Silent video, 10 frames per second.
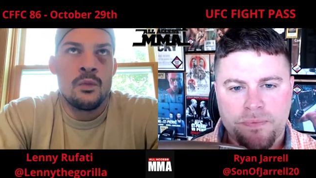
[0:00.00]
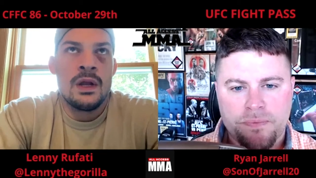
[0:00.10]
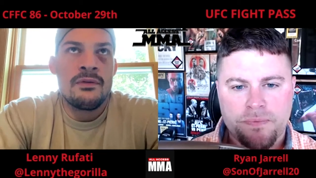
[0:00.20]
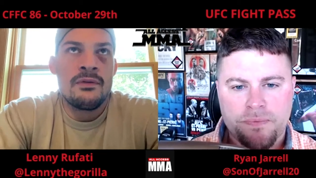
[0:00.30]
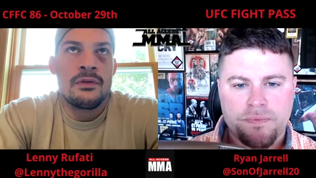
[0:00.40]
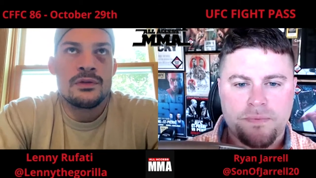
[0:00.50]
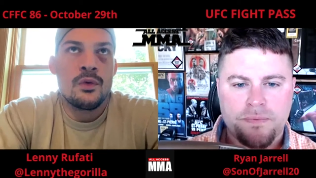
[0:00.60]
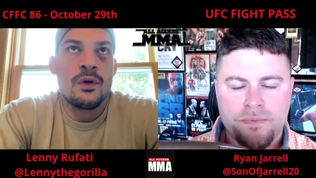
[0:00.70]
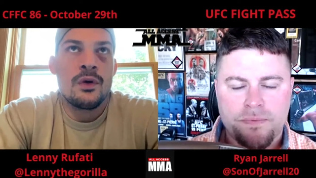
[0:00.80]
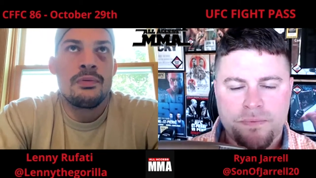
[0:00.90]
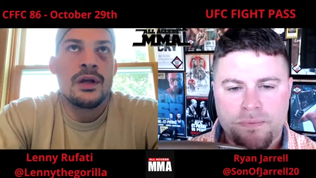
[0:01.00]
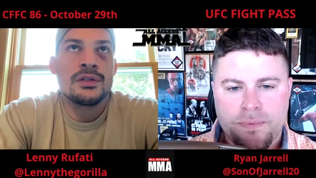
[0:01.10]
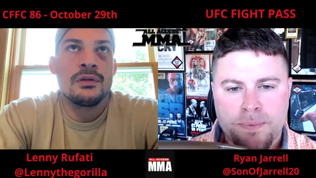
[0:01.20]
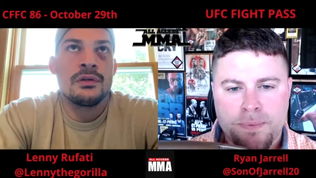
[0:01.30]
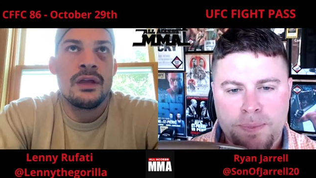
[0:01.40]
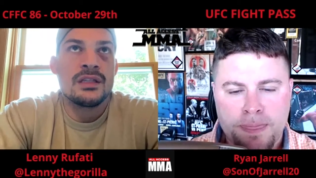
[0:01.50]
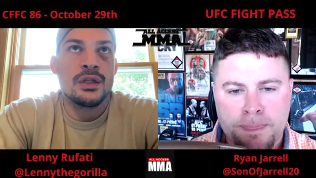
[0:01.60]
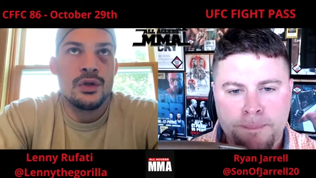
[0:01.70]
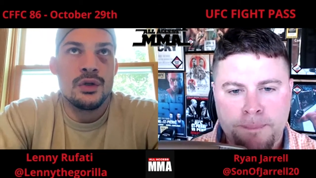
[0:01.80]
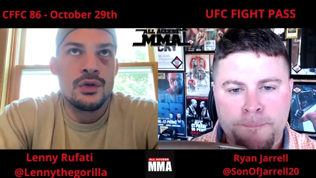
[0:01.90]
Speaker 1: whenever there's more pressure, that's
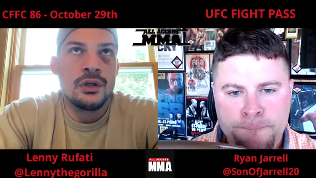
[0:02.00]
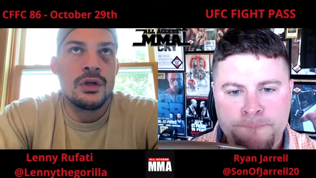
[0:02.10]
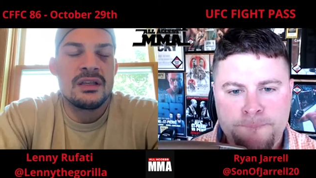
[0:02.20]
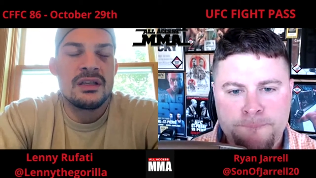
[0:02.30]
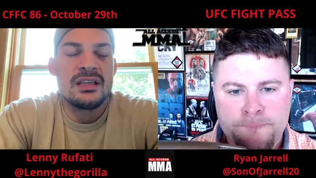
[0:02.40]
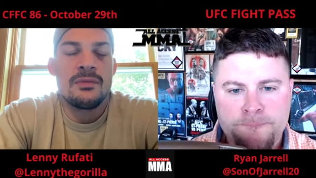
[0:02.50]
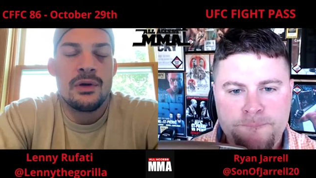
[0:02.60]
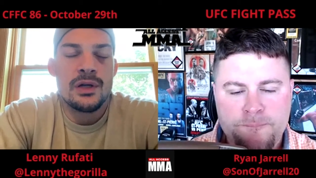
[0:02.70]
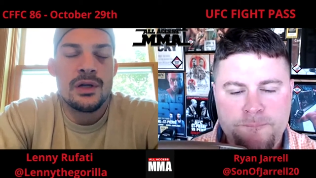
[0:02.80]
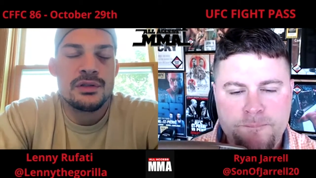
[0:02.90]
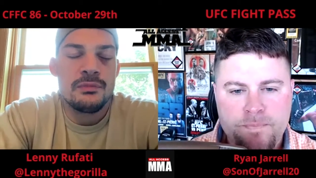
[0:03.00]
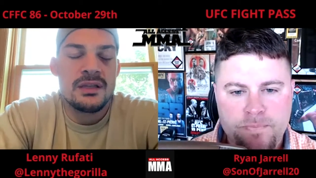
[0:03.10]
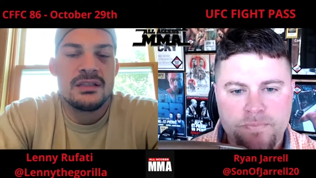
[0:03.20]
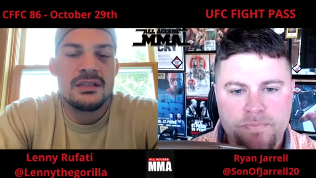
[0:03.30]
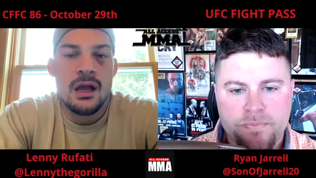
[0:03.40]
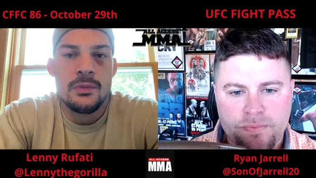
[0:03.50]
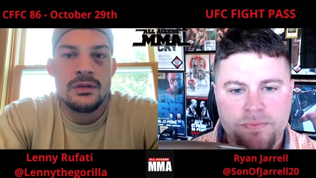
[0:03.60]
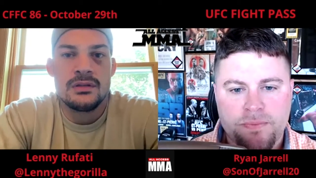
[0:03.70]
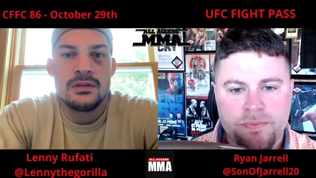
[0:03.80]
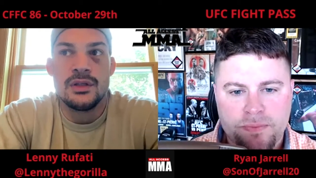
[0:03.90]
you you know they say pressure makes
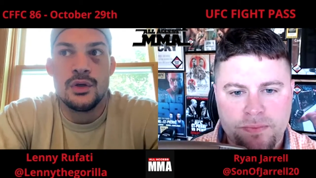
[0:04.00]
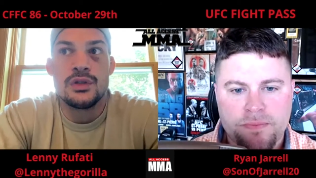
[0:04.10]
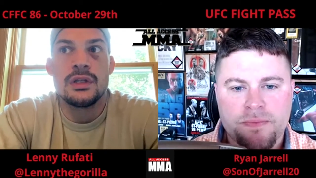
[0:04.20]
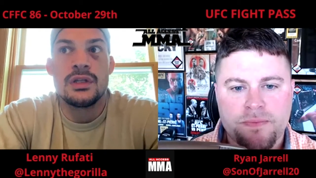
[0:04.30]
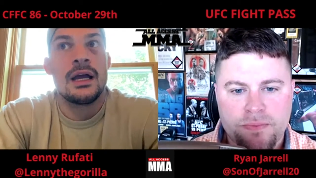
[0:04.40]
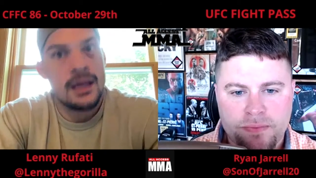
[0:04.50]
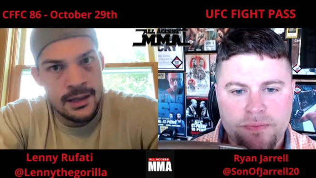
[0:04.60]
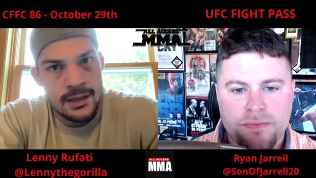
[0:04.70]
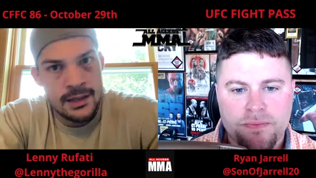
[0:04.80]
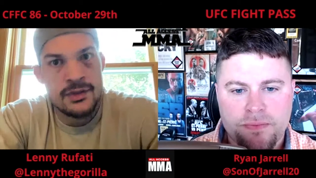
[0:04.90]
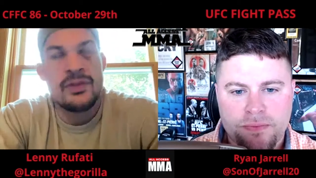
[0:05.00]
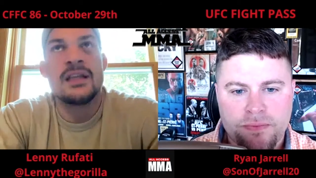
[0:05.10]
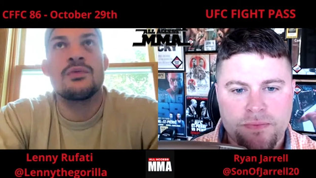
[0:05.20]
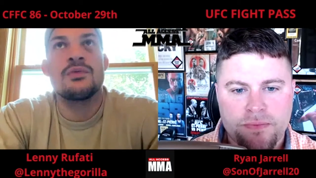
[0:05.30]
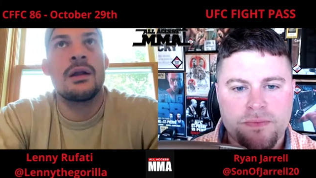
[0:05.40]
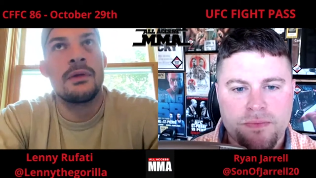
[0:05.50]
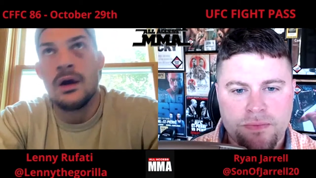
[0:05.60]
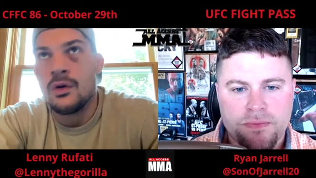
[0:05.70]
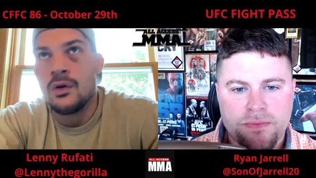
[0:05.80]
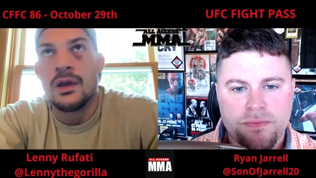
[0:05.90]
diamonds. Usually I that's when I'm
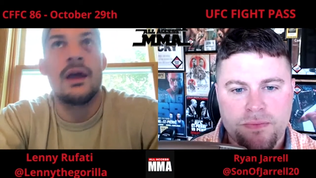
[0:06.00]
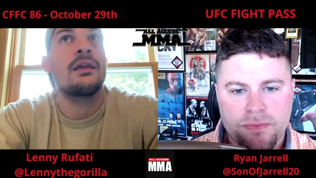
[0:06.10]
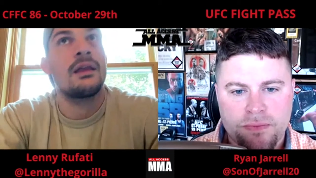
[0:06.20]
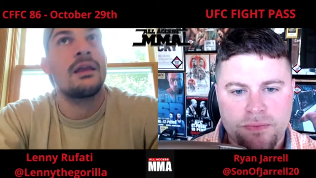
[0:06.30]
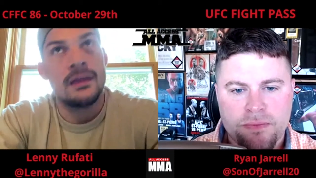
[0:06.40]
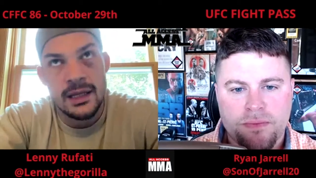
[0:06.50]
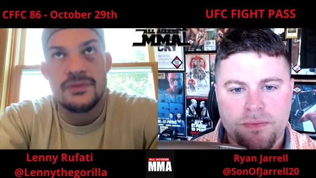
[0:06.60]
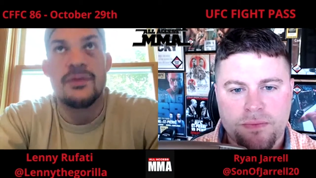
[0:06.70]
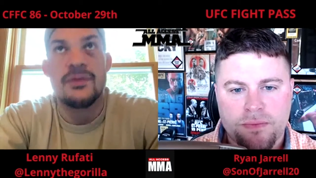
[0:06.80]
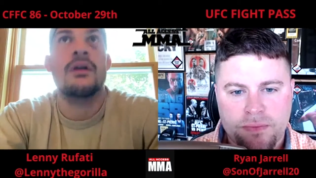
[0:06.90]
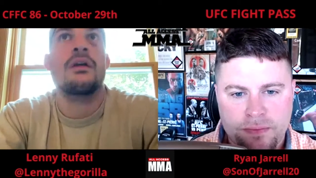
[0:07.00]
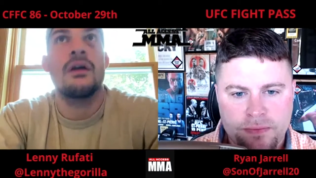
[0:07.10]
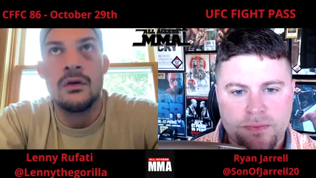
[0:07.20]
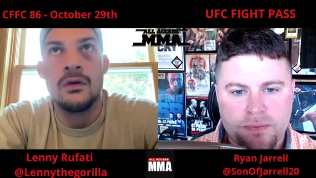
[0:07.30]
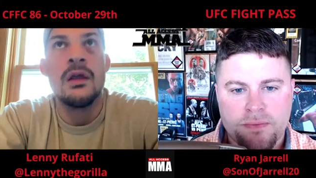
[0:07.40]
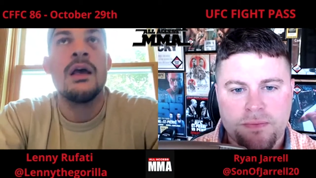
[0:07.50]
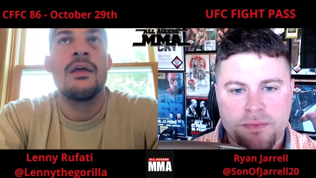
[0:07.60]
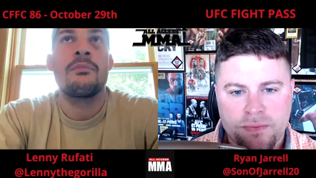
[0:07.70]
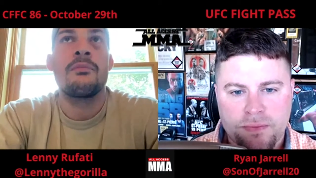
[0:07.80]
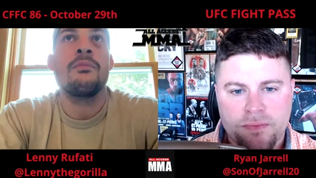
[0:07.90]
like, okay, let's fucking go.
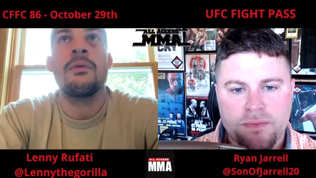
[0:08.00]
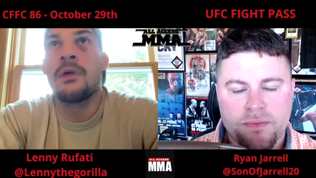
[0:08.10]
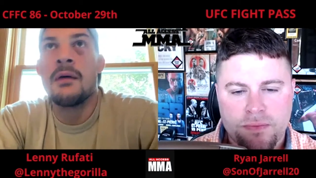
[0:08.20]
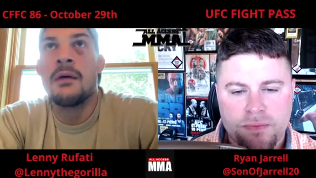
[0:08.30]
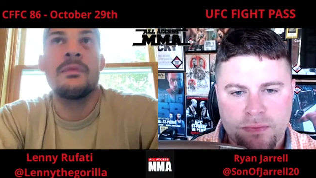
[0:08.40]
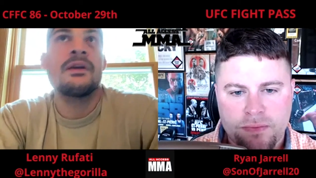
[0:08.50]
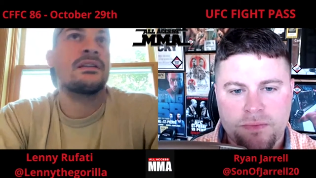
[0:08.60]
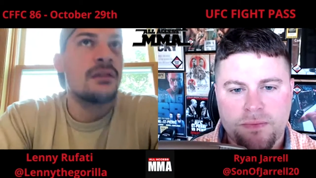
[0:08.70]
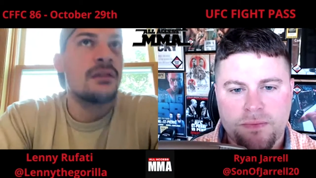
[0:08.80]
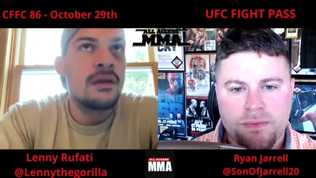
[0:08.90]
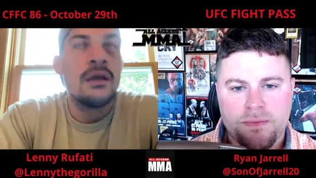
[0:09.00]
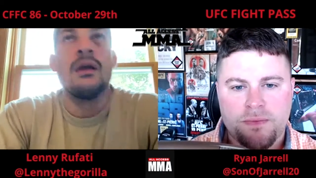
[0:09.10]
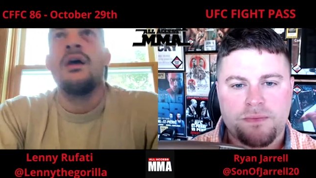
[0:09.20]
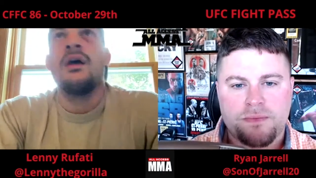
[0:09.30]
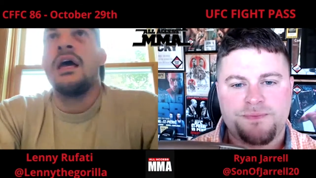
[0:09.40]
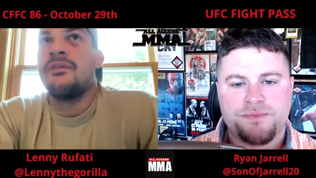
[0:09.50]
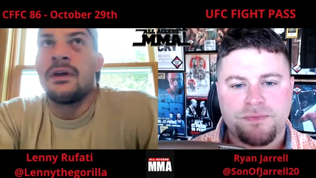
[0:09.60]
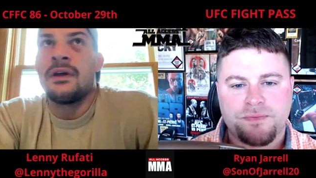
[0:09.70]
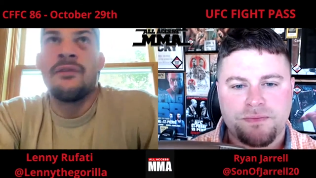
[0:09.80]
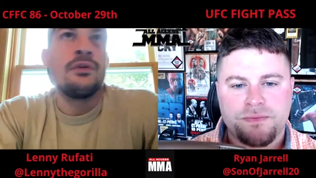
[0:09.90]
The problem is
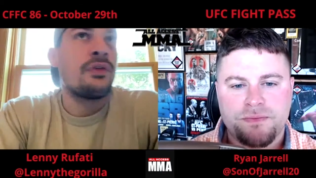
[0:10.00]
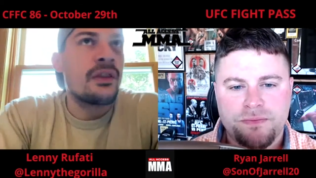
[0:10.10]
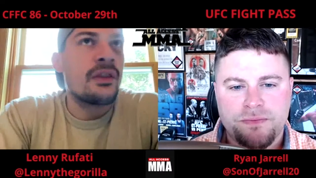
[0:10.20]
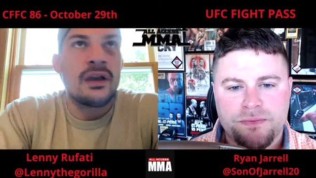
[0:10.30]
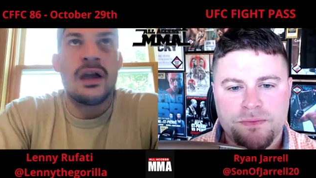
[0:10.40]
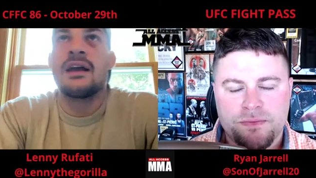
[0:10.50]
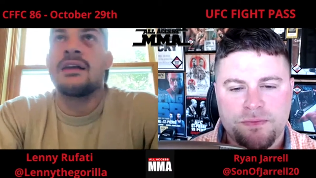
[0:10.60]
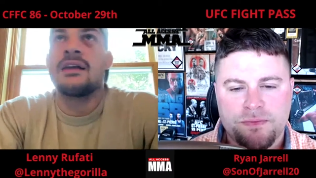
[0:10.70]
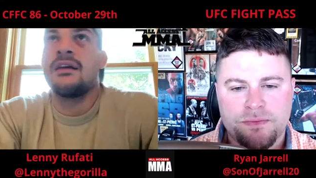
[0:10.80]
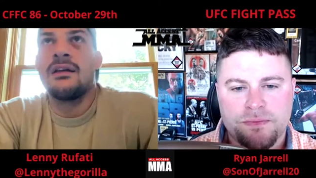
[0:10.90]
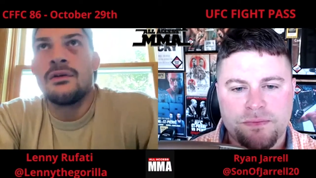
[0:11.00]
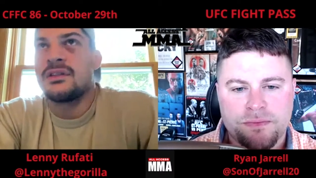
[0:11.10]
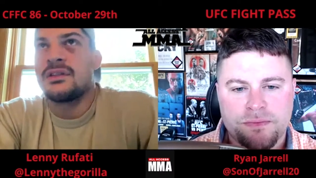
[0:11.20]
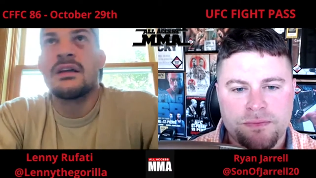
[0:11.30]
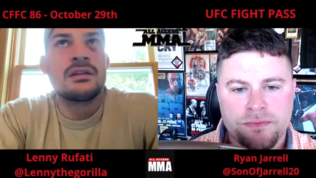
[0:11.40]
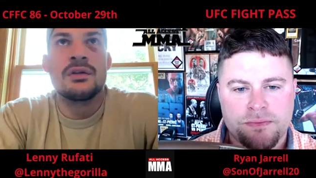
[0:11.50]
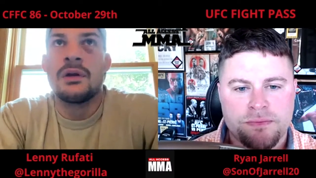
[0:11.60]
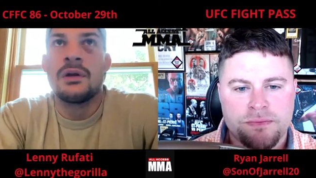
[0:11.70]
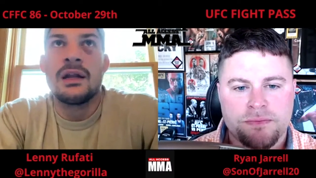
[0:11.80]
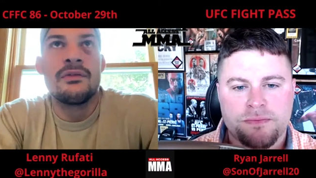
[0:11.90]
if if you think the guy you know sucks
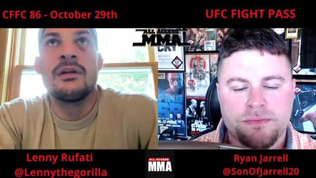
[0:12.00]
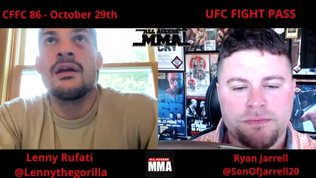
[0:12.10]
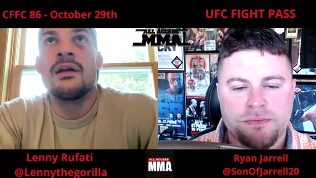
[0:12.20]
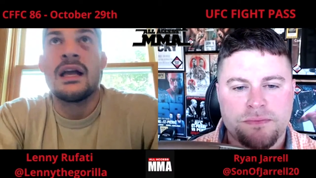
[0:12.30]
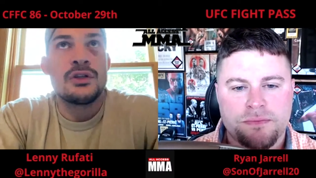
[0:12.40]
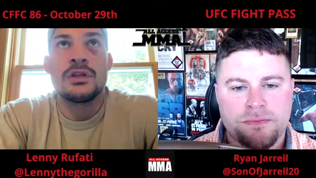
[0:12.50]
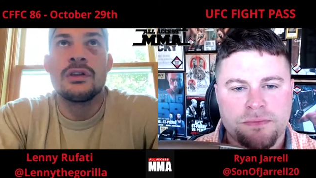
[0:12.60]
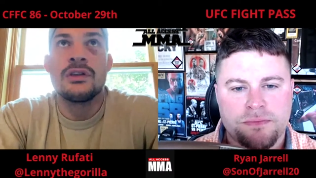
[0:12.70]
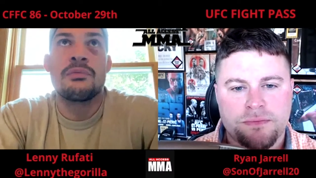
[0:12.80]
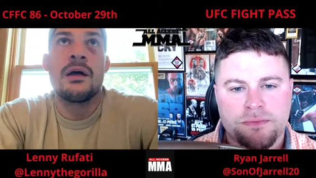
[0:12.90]
or whatever, that's usually the